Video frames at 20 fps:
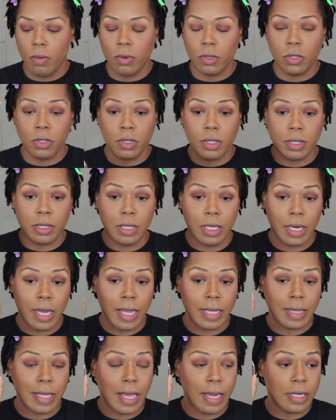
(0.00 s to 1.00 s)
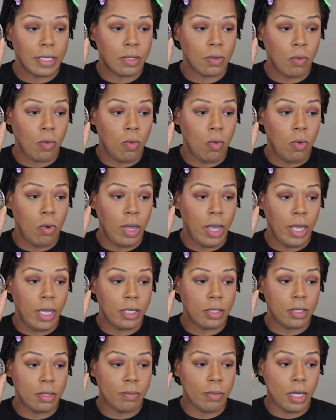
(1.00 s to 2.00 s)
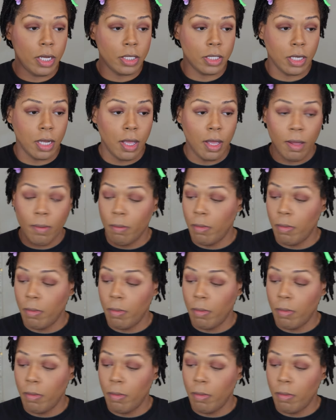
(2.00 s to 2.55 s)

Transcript: I want you to see like that is way too much,